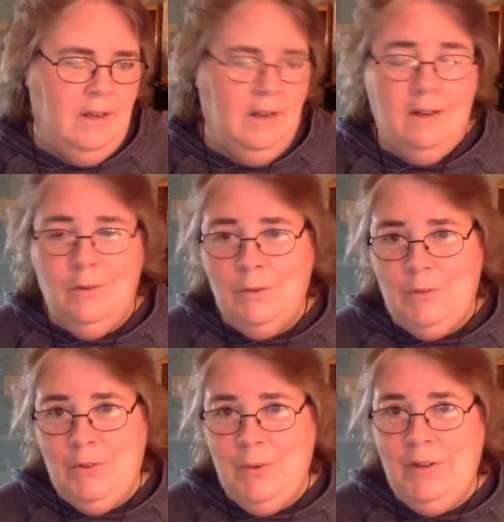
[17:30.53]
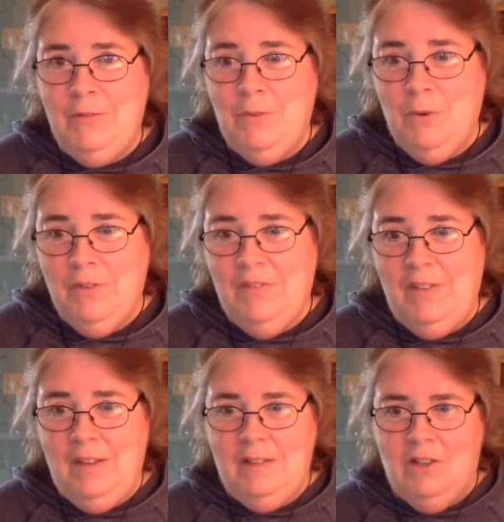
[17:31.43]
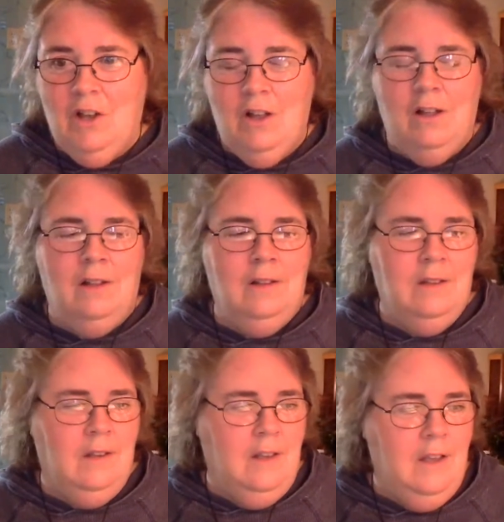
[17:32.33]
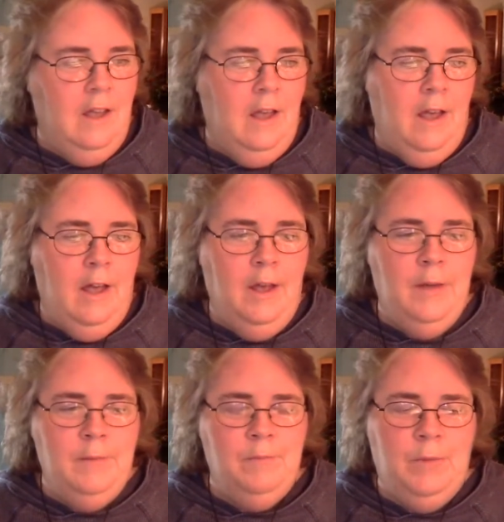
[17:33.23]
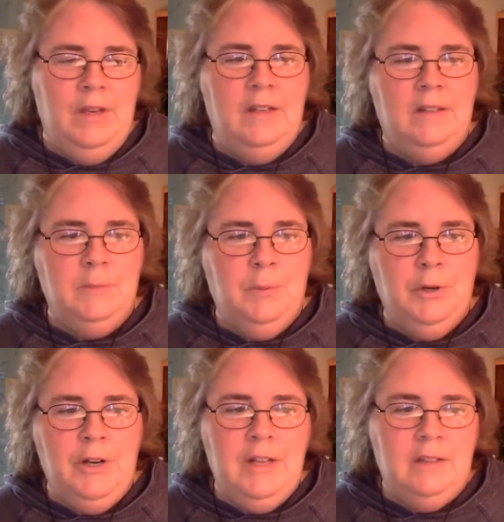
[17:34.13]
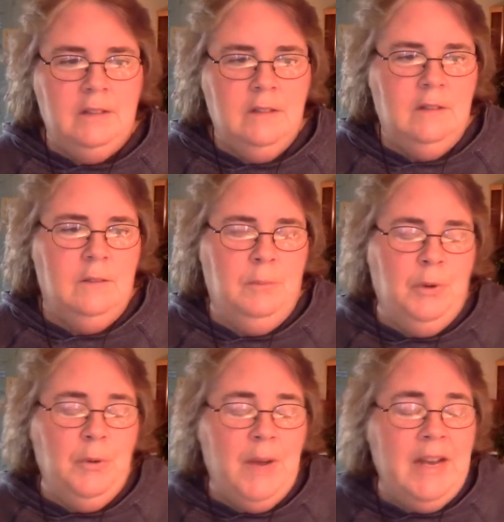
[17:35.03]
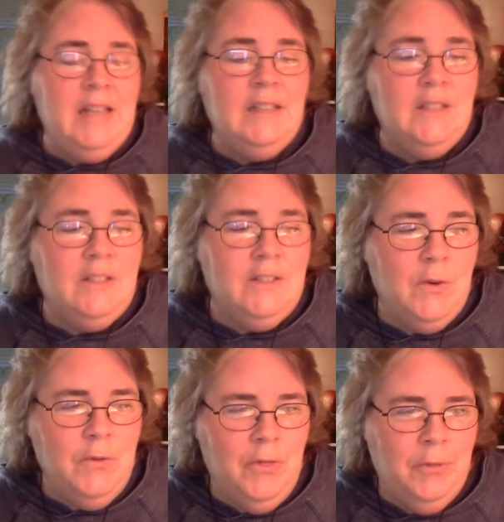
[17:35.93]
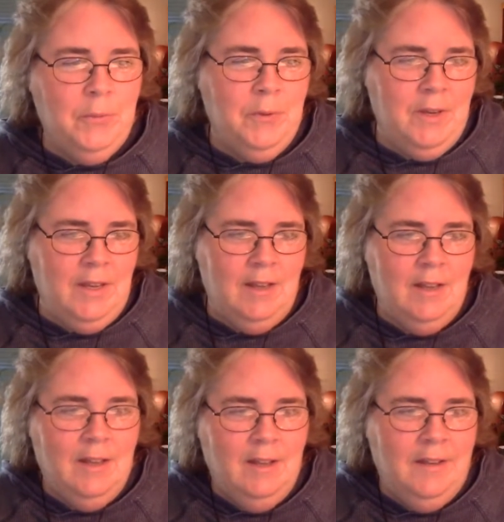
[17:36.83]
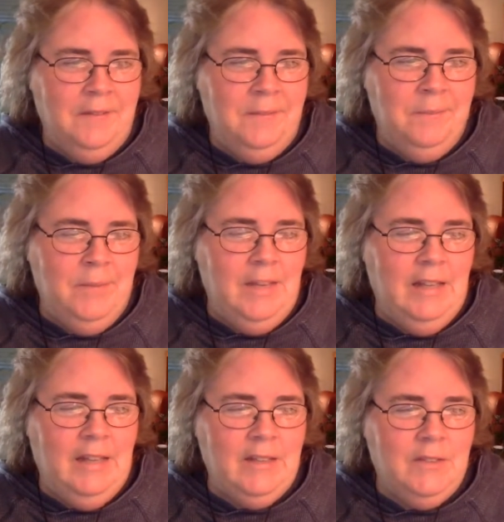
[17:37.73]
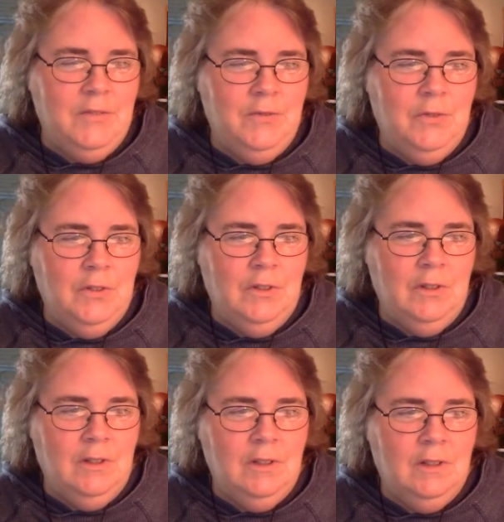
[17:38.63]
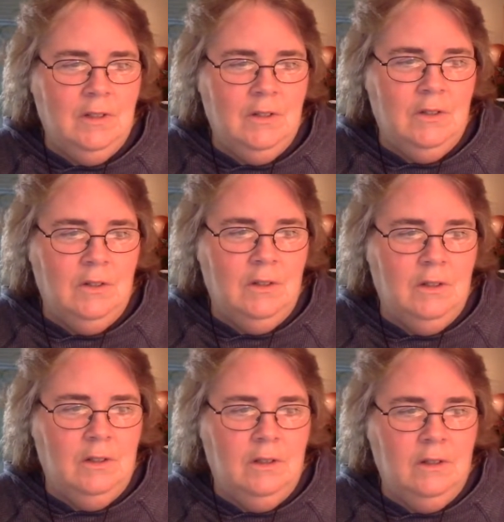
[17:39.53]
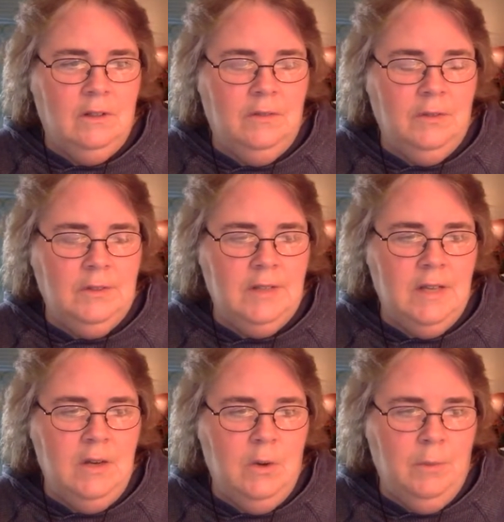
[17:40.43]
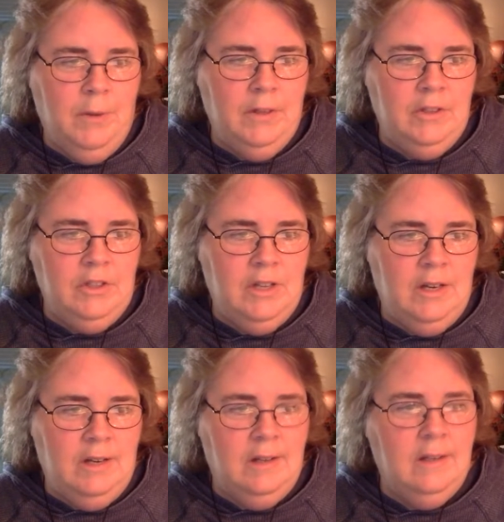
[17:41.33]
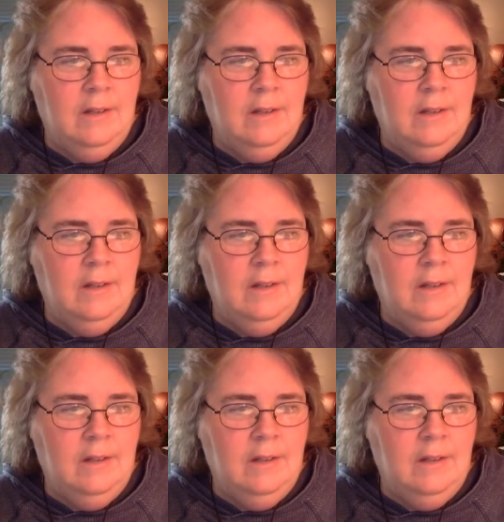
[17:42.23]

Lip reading: It grows 3 to 4 feet tall. It is perennial to zone 3. It likes full sun or part shade.